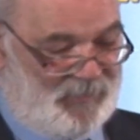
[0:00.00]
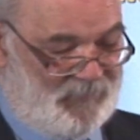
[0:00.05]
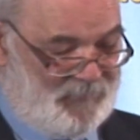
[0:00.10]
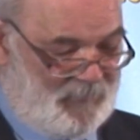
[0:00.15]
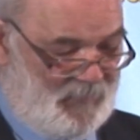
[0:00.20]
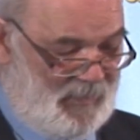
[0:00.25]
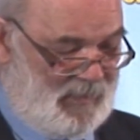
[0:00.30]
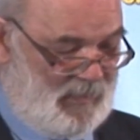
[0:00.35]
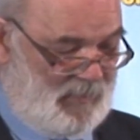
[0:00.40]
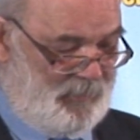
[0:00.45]
the
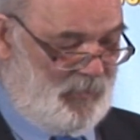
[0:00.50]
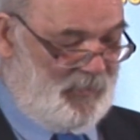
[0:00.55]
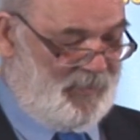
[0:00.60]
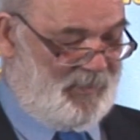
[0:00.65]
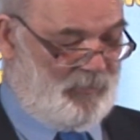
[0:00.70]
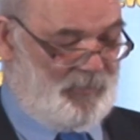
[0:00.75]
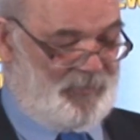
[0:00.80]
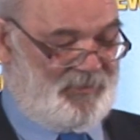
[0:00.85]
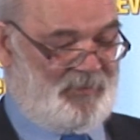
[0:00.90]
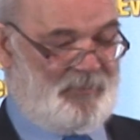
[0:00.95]
final point I
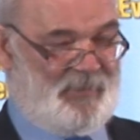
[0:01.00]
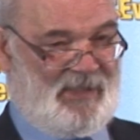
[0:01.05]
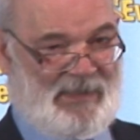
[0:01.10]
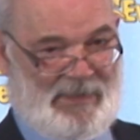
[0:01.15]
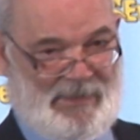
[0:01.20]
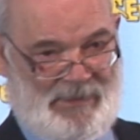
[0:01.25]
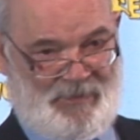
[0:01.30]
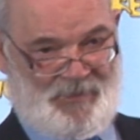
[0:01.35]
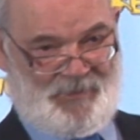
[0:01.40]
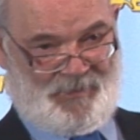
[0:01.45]
want to
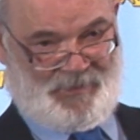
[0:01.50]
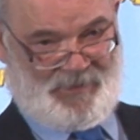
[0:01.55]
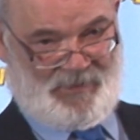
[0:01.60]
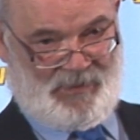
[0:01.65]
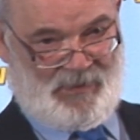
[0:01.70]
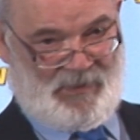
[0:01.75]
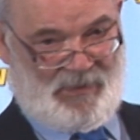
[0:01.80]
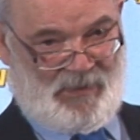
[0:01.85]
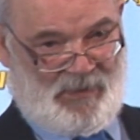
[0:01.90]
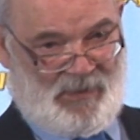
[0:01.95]
make is,
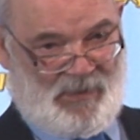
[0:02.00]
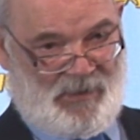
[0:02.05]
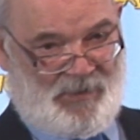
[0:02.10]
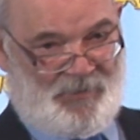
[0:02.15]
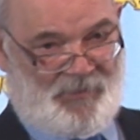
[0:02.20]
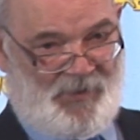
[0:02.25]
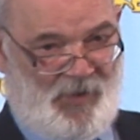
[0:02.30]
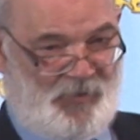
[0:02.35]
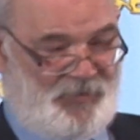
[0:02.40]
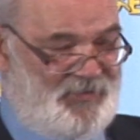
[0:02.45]

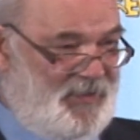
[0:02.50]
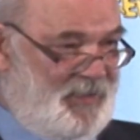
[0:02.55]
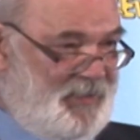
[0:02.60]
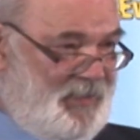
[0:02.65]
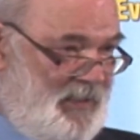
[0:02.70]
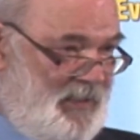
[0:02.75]
notice